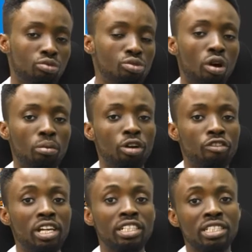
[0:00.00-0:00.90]
two or more
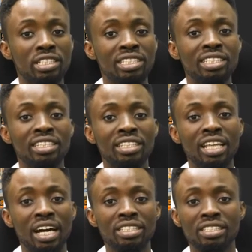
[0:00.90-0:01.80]
villages
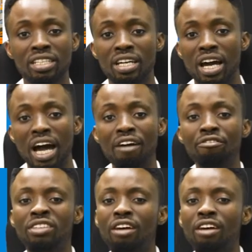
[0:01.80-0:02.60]
that have